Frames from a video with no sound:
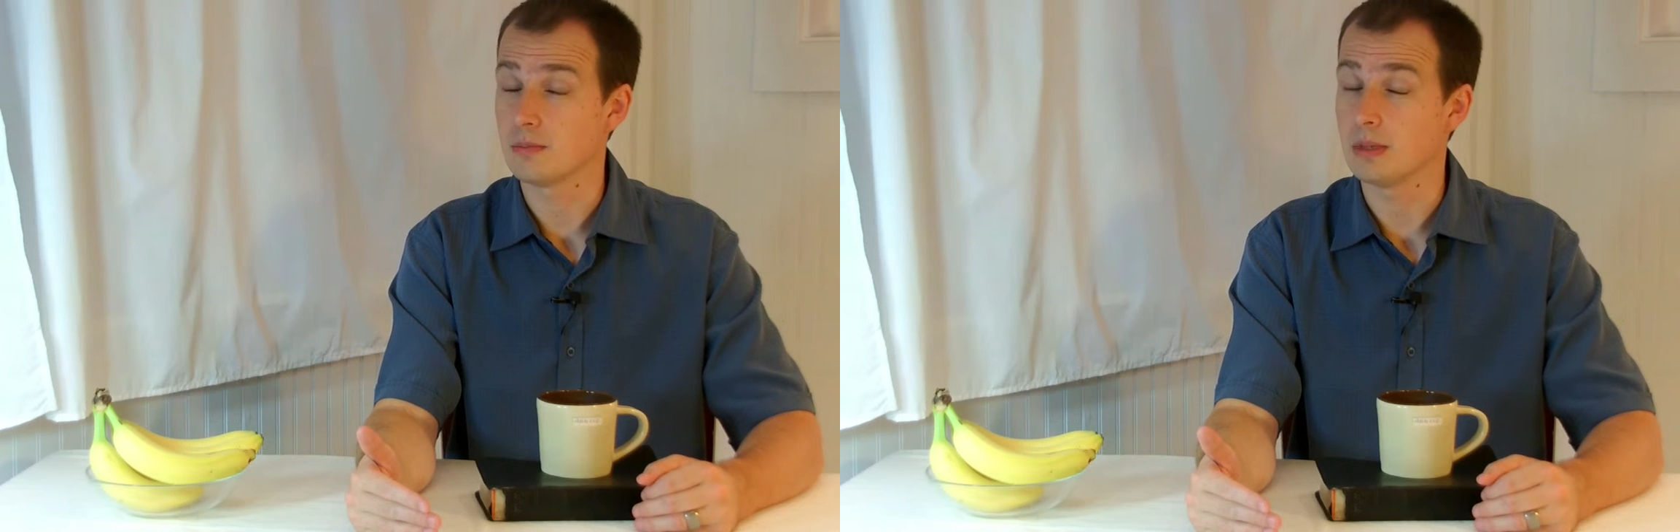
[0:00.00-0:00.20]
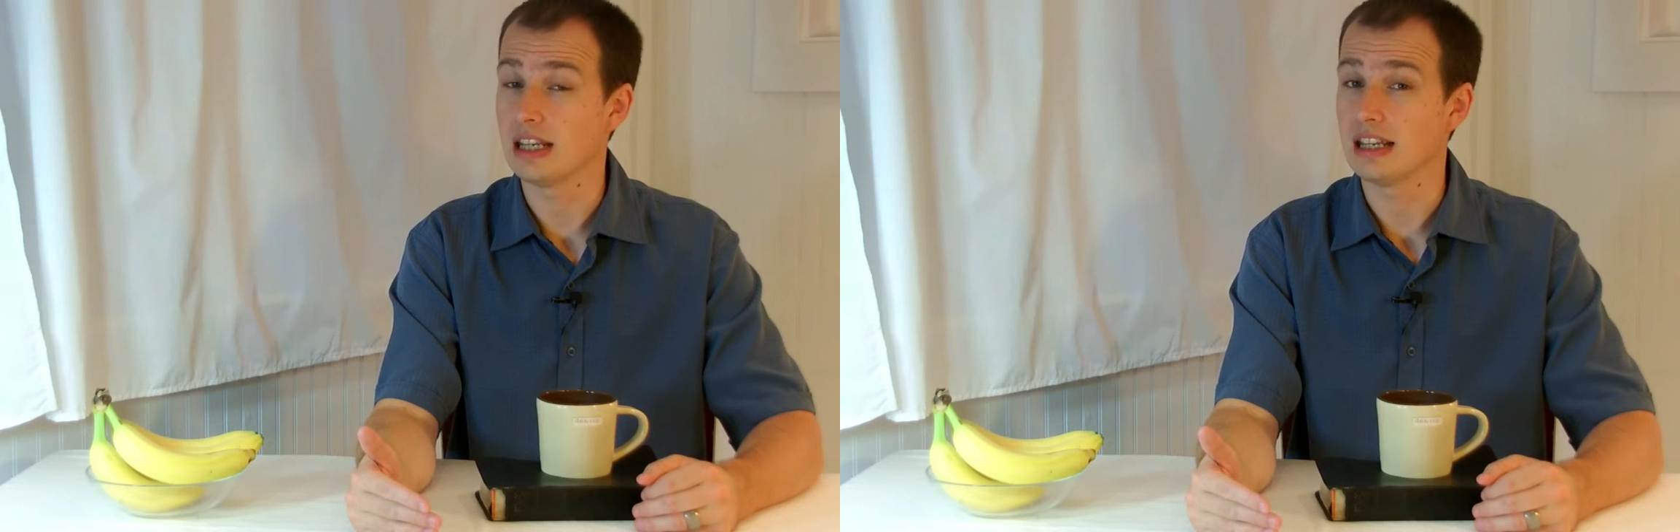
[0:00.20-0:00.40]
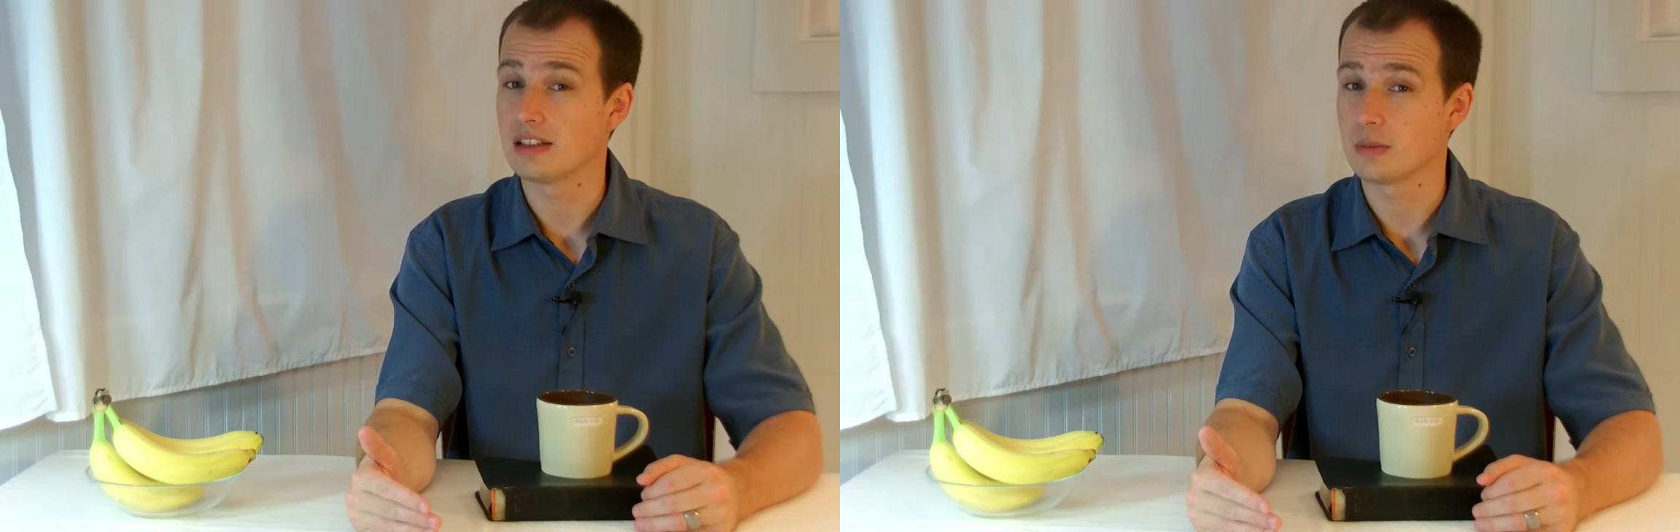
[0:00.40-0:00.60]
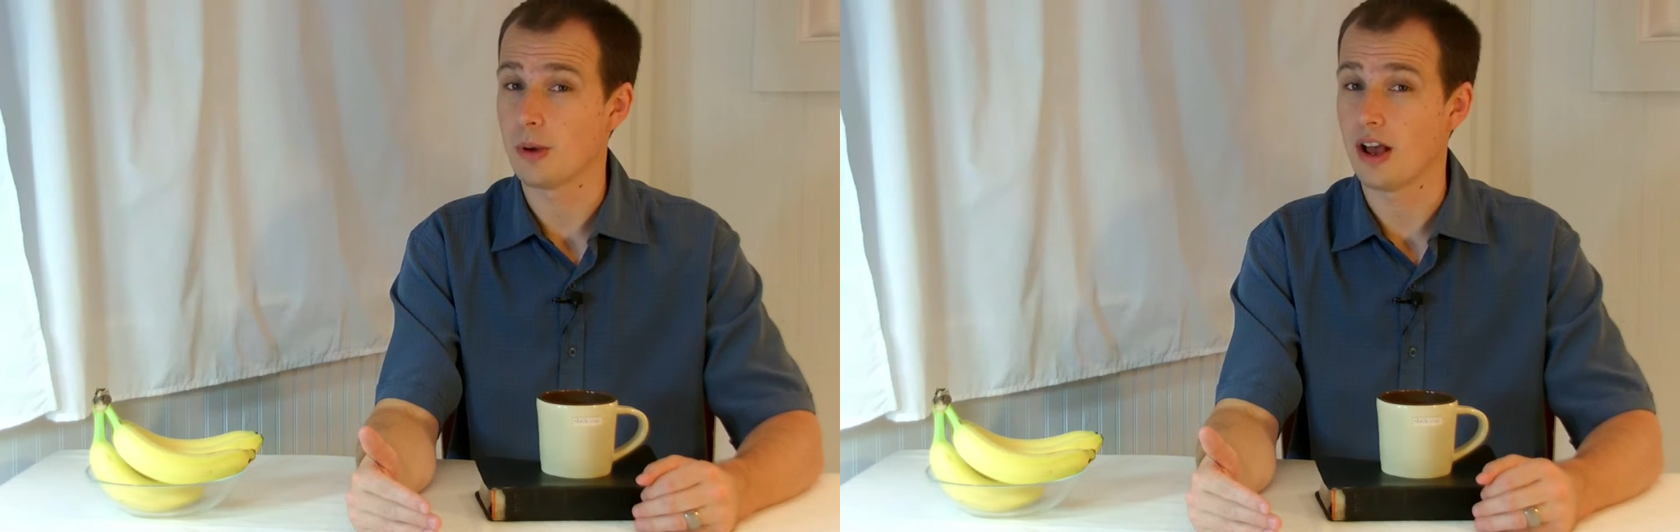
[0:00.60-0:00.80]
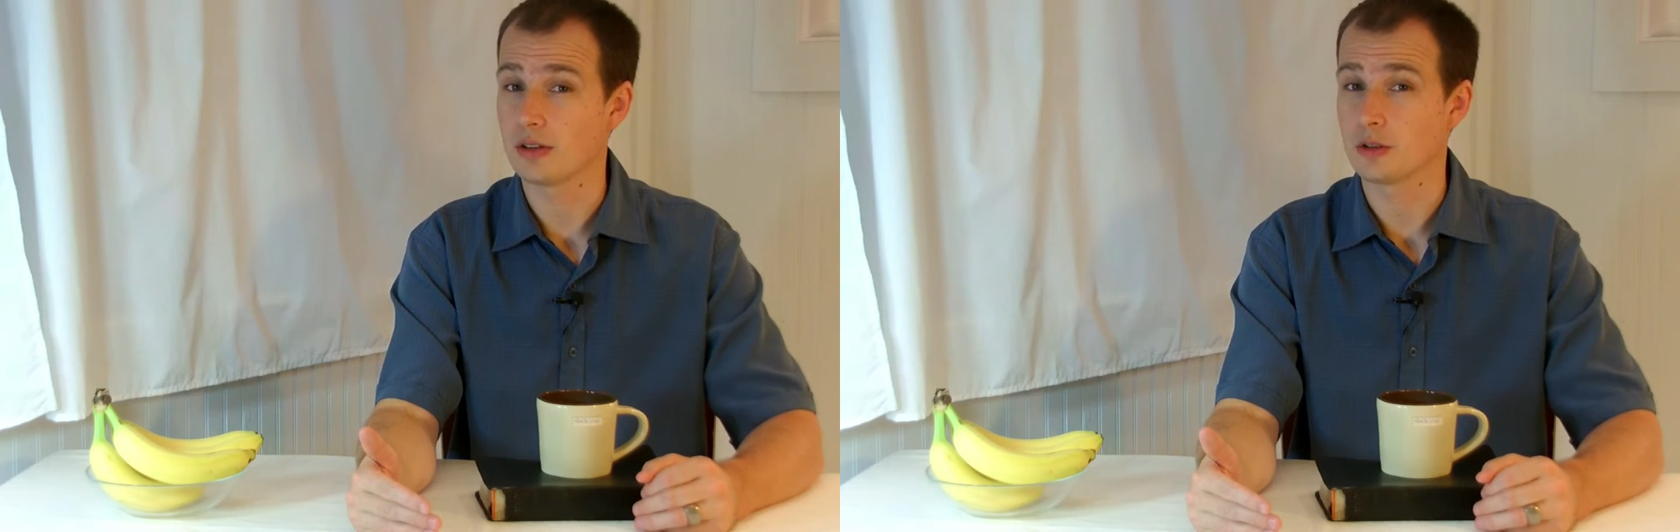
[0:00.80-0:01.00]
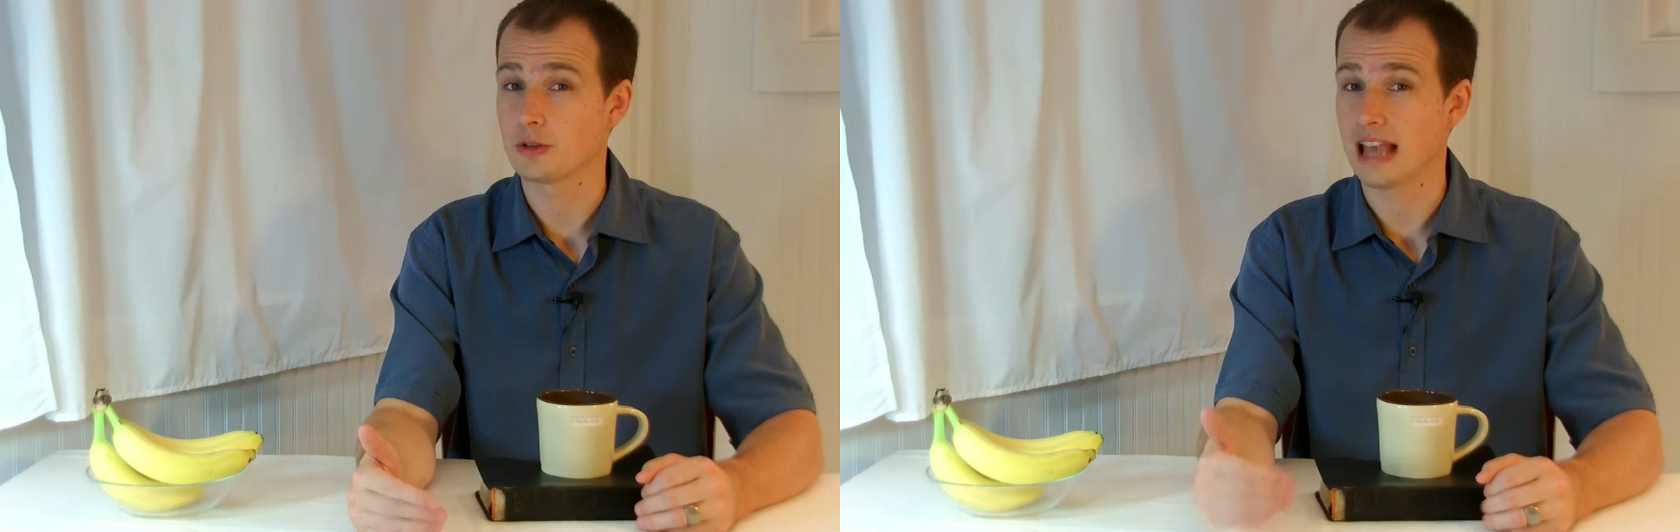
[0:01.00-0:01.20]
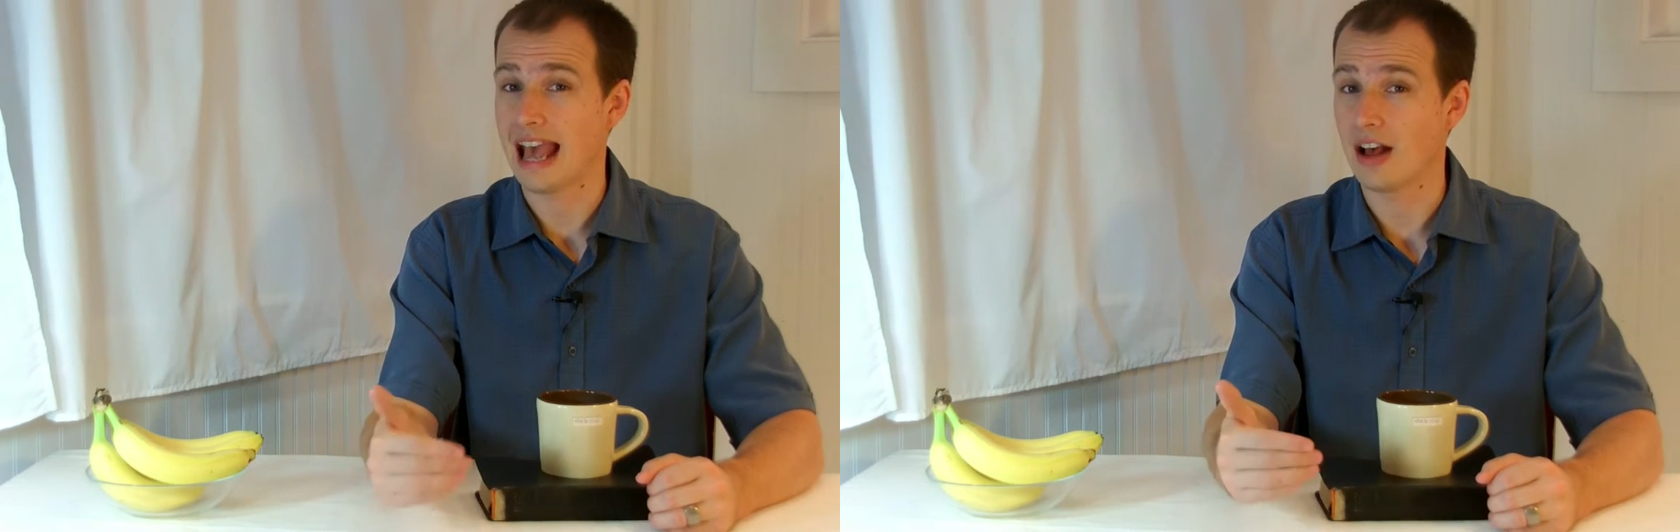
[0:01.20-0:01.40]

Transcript: meet his apostles